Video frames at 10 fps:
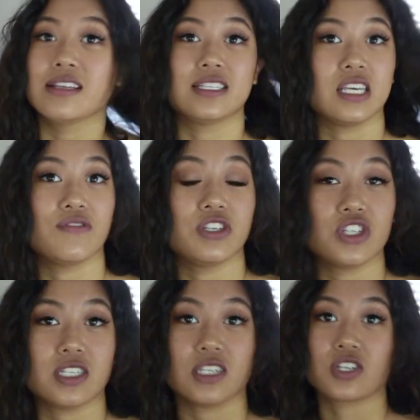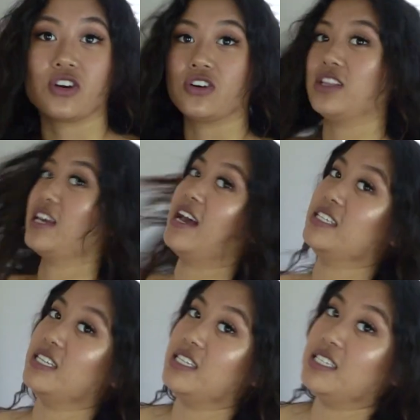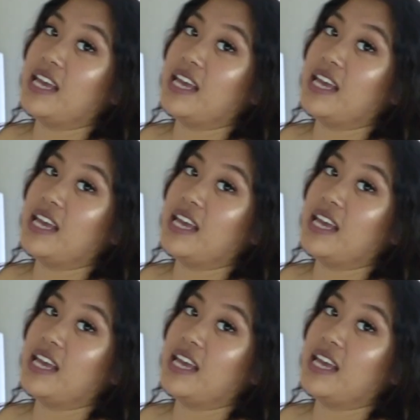to see if it's just as curly as it is